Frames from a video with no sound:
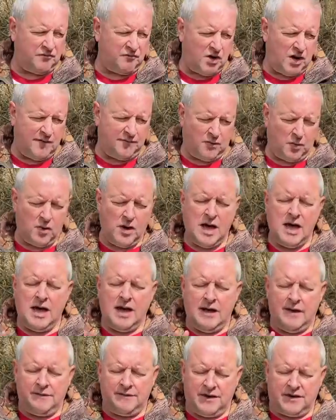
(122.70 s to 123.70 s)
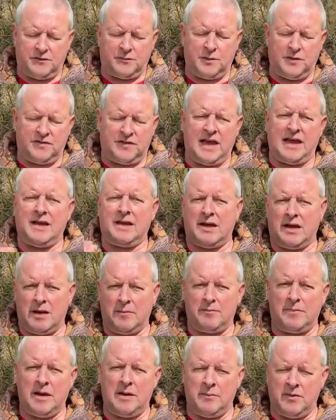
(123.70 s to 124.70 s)
rifle. This was then going
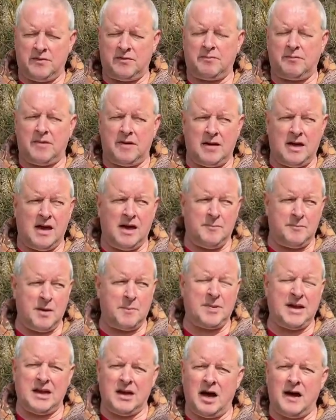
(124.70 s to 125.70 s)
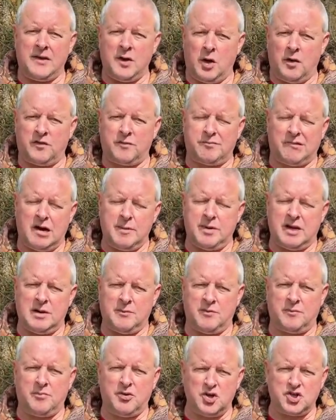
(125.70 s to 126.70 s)
to, it was uh, a bit like the Osprey, but it
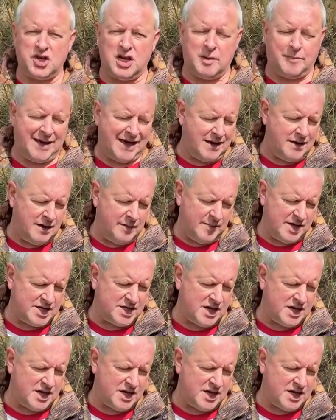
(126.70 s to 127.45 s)
was pushing the power limit.